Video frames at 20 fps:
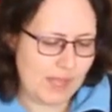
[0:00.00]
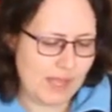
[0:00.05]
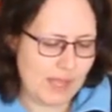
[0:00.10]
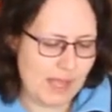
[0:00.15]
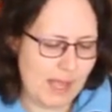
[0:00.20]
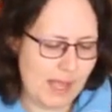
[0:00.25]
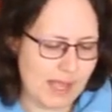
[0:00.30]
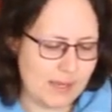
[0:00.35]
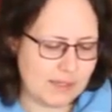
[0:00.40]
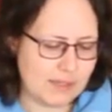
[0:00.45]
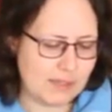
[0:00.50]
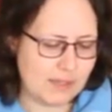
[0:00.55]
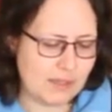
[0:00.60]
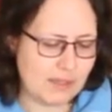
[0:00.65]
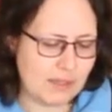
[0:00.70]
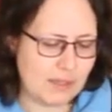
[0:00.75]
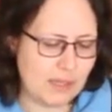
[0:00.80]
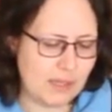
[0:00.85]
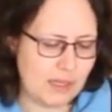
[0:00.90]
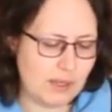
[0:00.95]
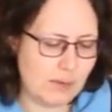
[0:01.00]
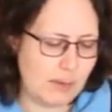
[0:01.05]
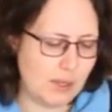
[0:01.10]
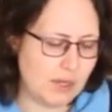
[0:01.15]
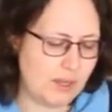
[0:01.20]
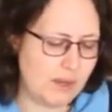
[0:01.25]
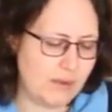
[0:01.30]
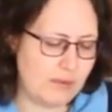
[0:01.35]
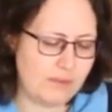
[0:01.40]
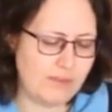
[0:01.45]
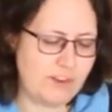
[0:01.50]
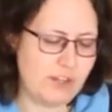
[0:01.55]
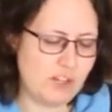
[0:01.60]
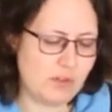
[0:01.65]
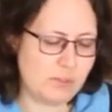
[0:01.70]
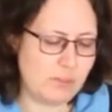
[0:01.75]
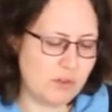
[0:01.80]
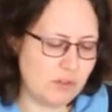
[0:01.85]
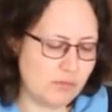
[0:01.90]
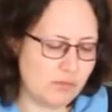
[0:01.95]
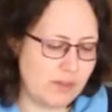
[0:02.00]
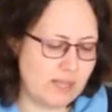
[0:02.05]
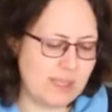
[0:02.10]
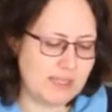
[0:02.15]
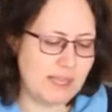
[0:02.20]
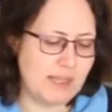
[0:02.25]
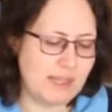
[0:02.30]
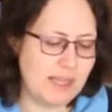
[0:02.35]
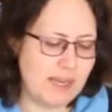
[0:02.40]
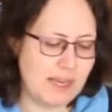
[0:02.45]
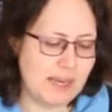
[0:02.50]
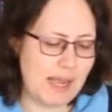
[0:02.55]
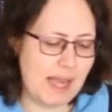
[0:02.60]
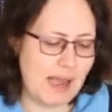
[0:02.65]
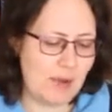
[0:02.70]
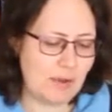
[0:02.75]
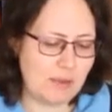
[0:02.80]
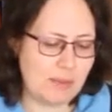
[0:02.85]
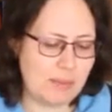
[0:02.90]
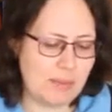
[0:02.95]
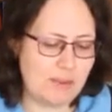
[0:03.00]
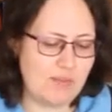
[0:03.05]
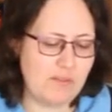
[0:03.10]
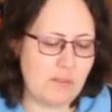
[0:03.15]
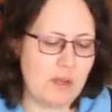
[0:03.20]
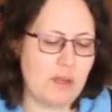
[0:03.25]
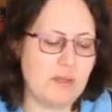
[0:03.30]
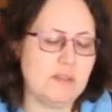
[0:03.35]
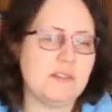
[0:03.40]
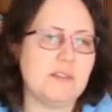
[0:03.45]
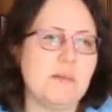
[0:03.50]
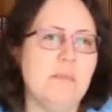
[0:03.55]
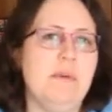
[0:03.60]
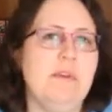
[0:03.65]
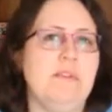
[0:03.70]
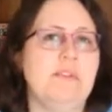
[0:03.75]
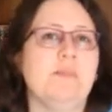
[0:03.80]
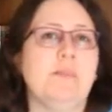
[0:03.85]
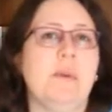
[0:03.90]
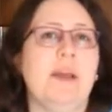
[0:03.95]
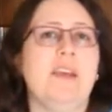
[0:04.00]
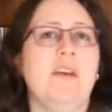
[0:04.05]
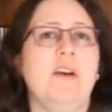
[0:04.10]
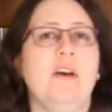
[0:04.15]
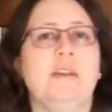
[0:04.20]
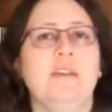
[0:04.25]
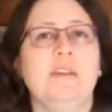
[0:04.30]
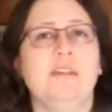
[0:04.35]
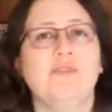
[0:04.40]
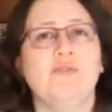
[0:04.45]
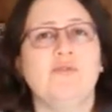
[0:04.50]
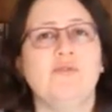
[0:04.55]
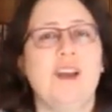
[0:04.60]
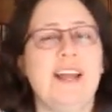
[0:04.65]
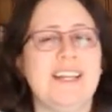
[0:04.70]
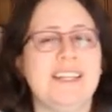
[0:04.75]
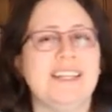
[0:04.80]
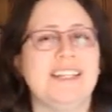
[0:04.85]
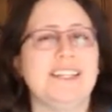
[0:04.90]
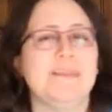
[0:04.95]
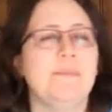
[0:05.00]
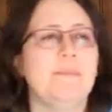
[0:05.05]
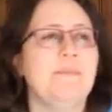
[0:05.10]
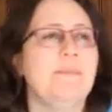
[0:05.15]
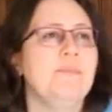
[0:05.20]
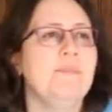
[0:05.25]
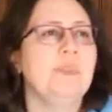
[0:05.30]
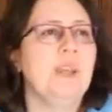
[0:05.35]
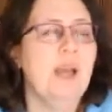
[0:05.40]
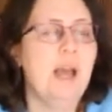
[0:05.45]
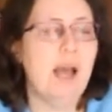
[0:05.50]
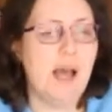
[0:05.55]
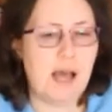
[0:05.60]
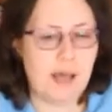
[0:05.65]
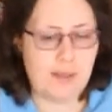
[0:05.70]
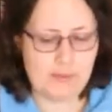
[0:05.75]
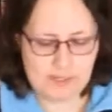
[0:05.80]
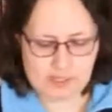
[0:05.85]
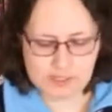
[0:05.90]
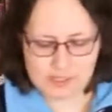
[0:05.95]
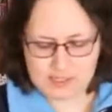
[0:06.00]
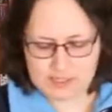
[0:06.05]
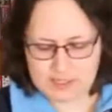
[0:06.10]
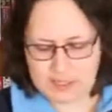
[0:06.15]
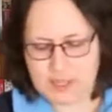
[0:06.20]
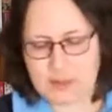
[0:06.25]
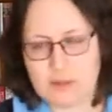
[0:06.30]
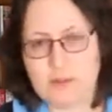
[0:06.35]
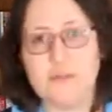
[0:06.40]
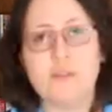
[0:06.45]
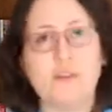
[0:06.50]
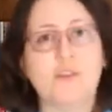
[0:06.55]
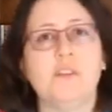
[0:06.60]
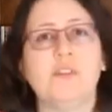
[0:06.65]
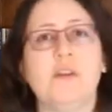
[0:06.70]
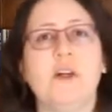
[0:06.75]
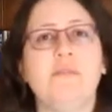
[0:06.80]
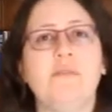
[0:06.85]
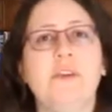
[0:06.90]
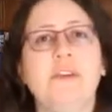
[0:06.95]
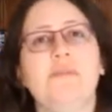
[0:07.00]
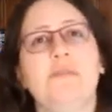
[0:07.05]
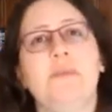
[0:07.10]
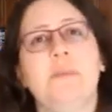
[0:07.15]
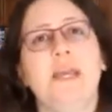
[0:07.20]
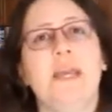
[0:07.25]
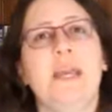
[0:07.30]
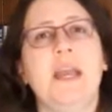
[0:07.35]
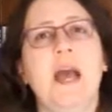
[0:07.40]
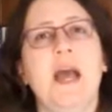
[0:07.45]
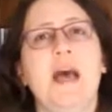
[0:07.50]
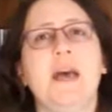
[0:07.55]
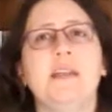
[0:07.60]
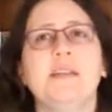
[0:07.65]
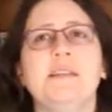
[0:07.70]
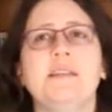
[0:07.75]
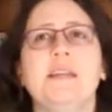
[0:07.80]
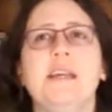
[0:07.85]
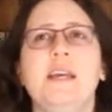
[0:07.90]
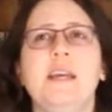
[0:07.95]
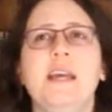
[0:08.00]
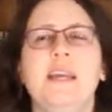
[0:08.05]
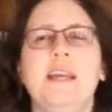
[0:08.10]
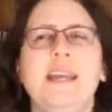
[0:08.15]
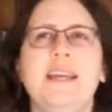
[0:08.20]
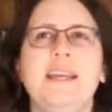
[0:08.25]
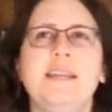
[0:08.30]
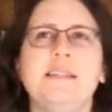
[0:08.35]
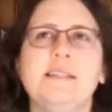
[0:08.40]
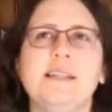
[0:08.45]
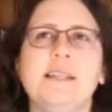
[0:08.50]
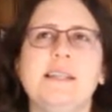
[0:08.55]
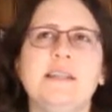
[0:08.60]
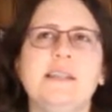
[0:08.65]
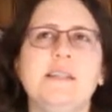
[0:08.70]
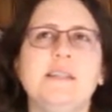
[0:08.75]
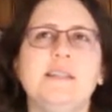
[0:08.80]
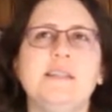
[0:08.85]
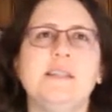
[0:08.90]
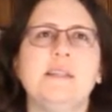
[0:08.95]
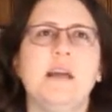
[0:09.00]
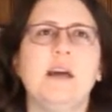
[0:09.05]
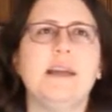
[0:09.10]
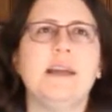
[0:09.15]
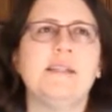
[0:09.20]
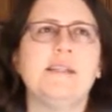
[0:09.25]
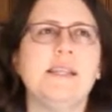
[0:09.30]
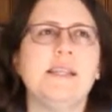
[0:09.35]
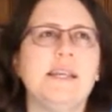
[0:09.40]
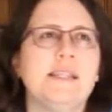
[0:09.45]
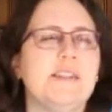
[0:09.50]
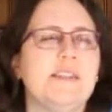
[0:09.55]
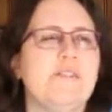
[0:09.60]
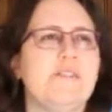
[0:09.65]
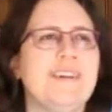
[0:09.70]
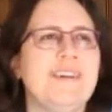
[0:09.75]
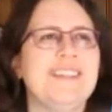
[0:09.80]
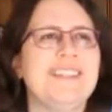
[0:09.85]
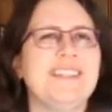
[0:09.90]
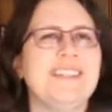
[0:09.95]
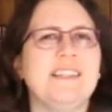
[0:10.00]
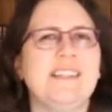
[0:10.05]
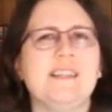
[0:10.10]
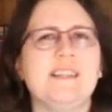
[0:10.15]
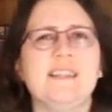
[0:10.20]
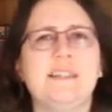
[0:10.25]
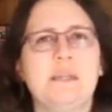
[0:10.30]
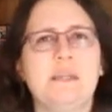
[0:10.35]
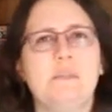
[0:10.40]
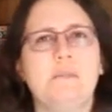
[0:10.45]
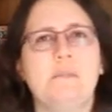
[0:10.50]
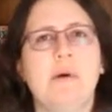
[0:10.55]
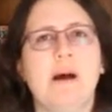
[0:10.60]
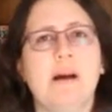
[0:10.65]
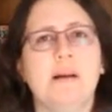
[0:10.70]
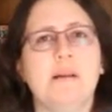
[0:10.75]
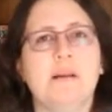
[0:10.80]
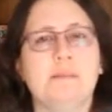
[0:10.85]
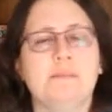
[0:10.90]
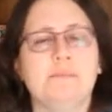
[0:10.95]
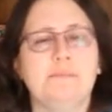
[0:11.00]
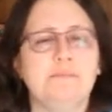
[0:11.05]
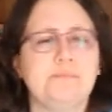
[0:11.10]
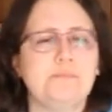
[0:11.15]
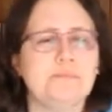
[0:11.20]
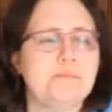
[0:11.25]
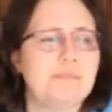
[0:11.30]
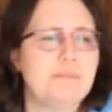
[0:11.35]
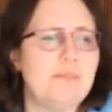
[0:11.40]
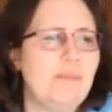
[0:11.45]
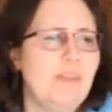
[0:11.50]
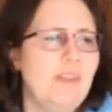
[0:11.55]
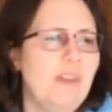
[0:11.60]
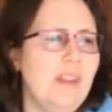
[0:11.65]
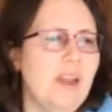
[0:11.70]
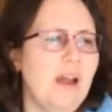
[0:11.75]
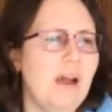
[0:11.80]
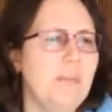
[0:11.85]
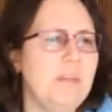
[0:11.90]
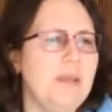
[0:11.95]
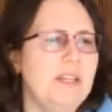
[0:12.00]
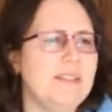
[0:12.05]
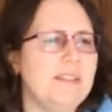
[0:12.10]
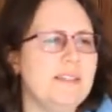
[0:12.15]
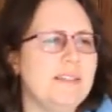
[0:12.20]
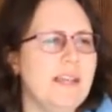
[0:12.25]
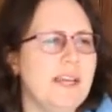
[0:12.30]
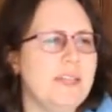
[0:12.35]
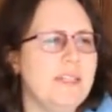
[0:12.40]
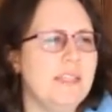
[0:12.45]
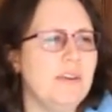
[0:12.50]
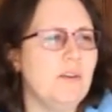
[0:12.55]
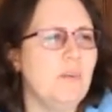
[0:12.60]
And the one I've finished most recently, An Alchemy of Masks and Mirrors by Curtis Craddock. This is another 4-star read for me, and it is, I'd say it's a fantasy steampunk. It's set in a